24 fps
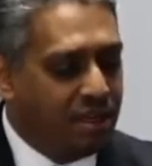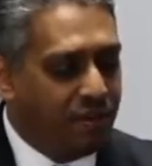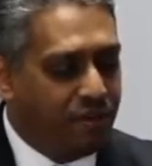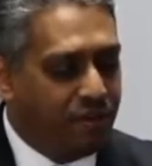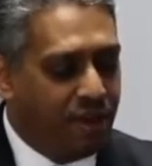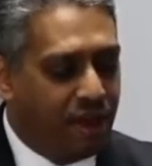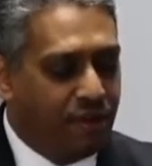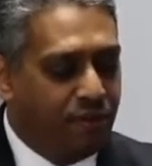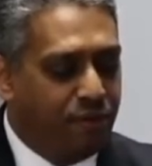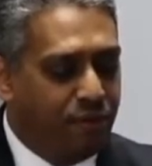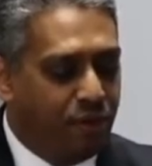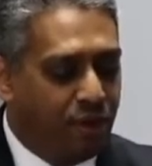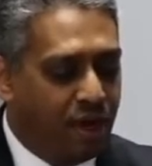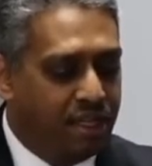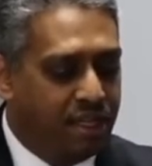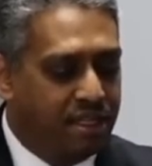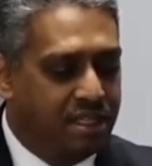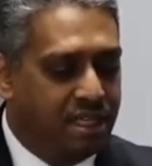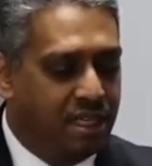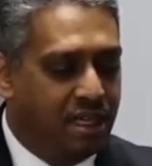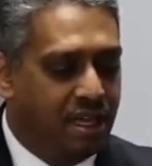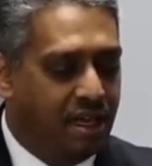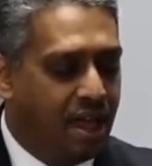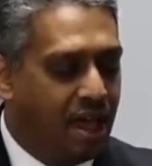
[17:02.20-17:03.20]
and
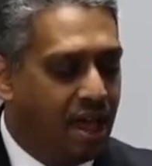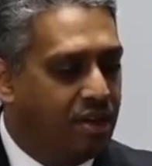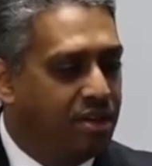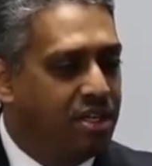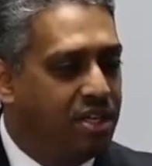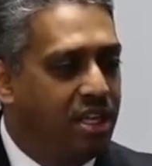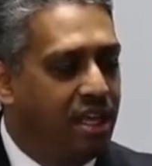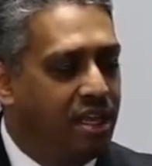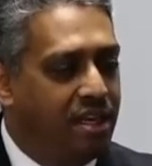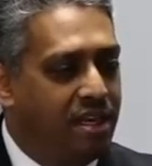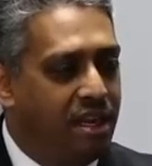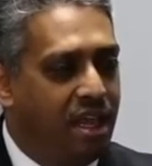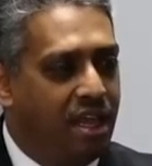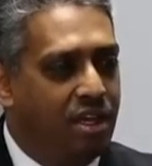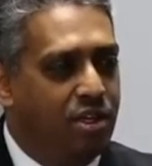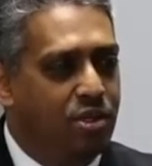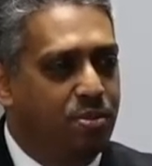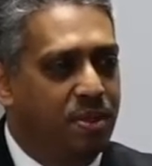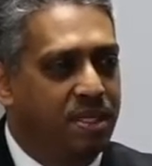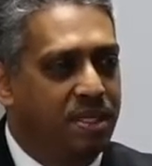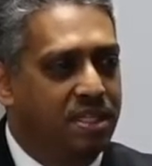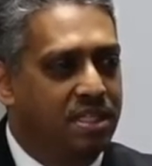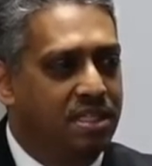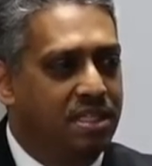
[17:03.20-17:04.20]
forensic accounting
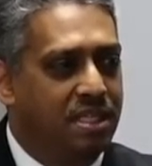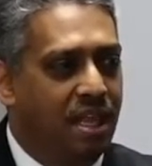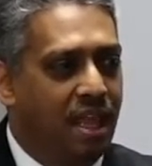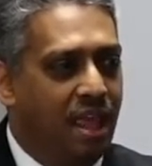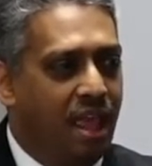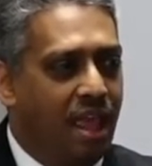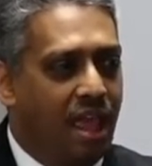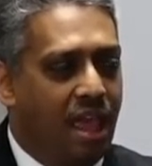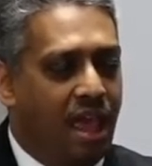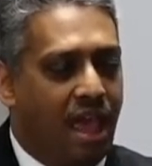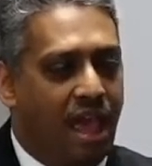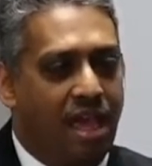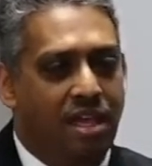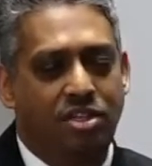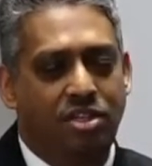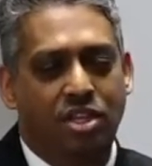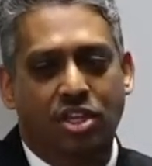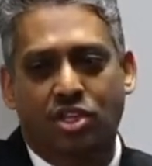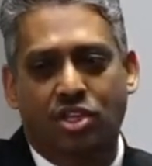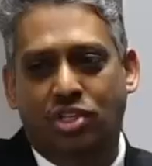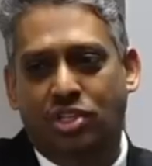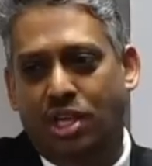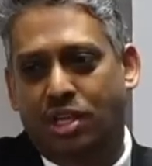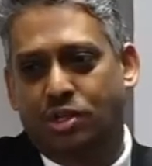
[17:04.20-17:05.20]
engagements as he
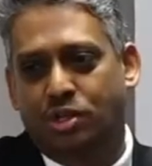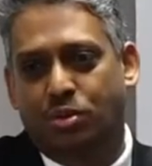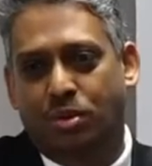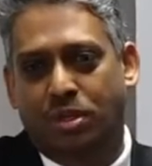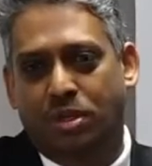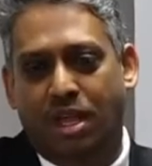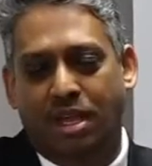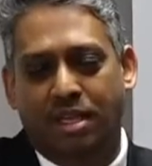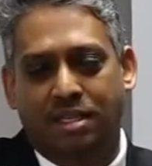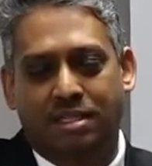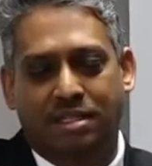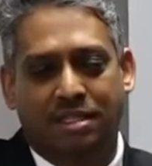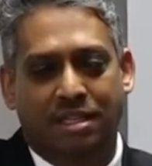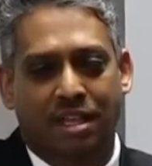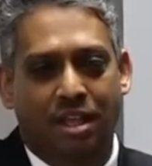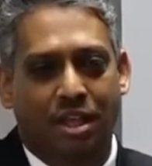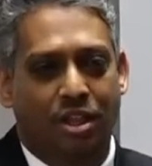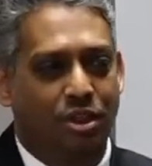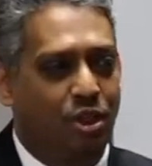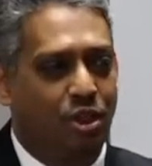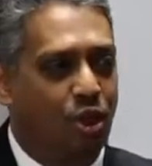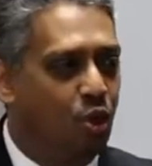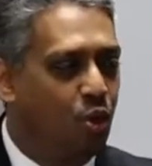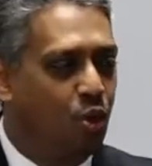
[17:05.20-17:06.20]
shares with us
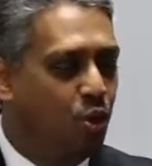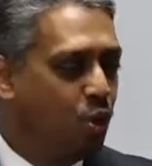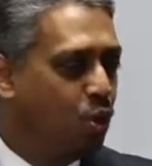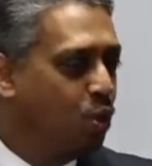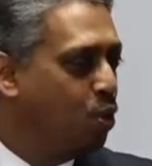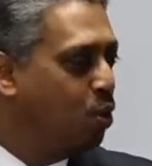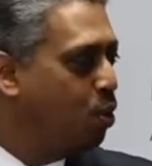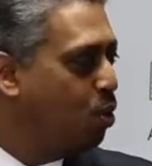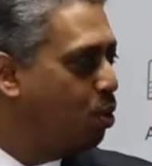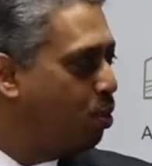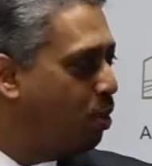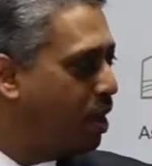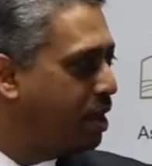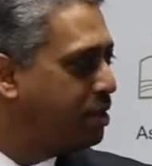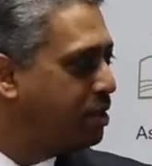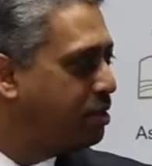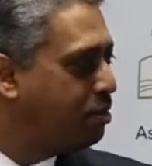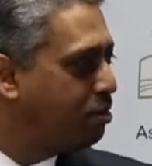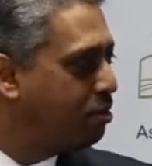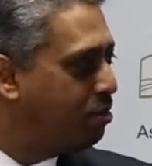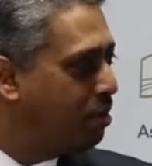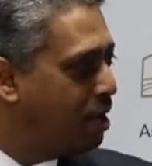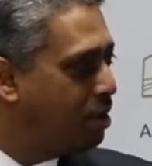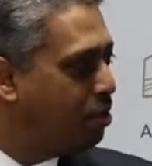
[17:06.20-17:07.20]
the who, what,
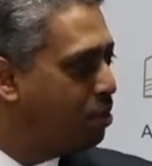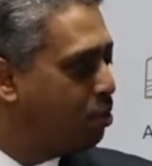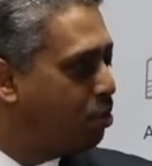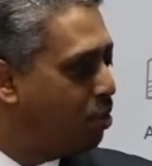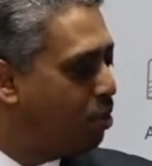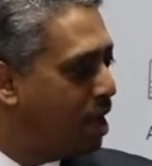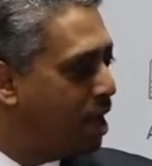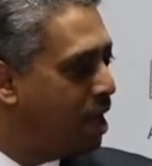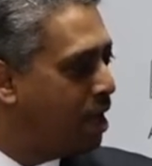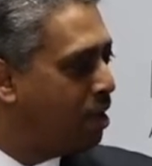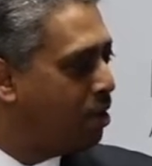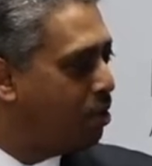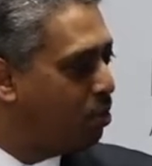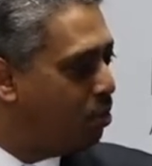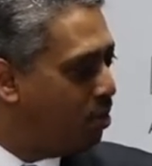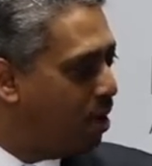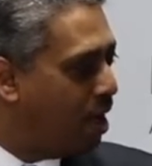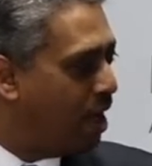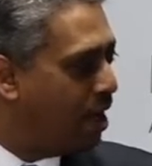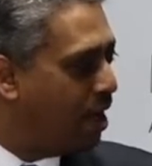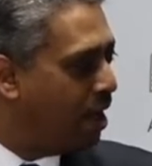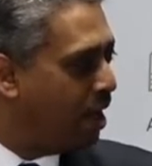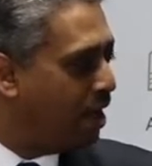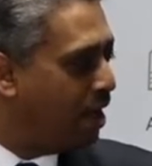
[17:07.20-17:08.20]
when, where,
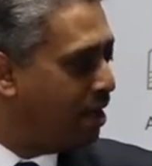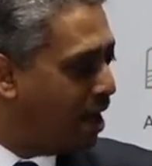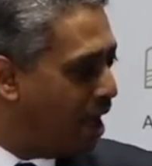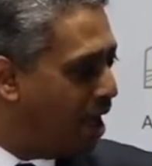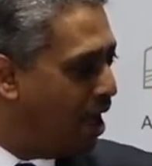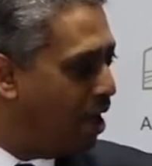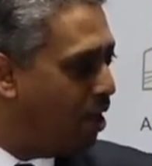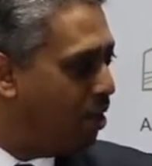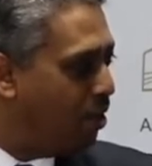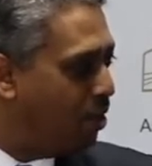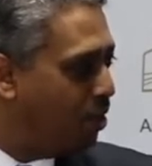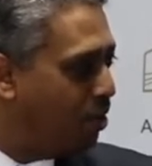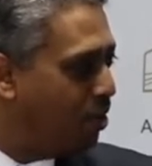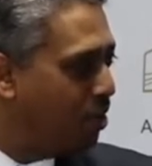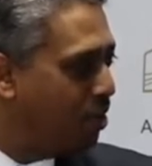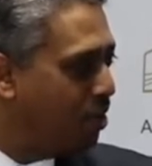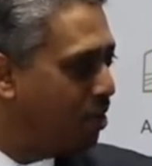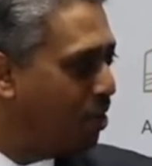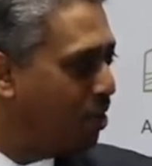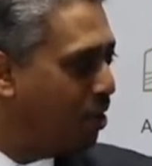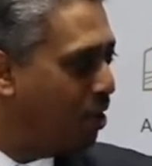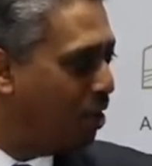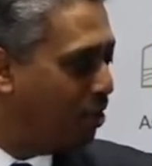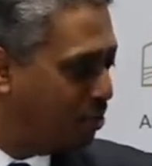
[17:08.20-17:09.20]
why, and how
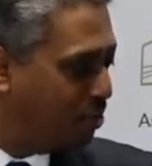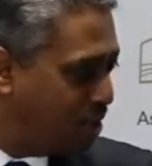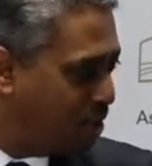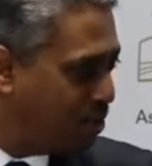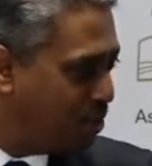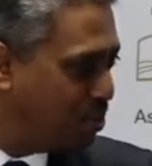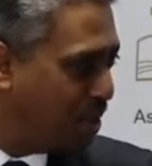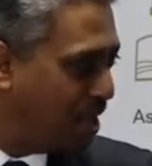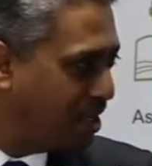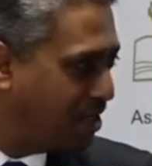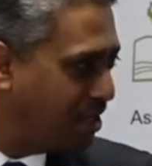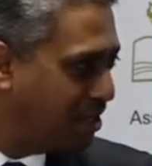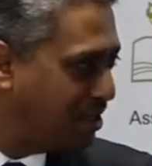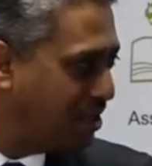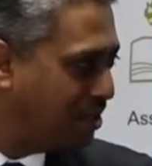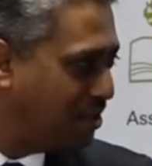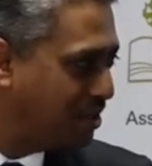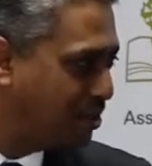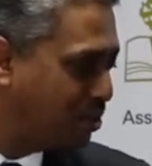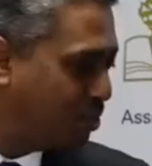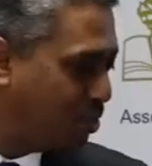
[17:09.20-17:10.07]
of these practices.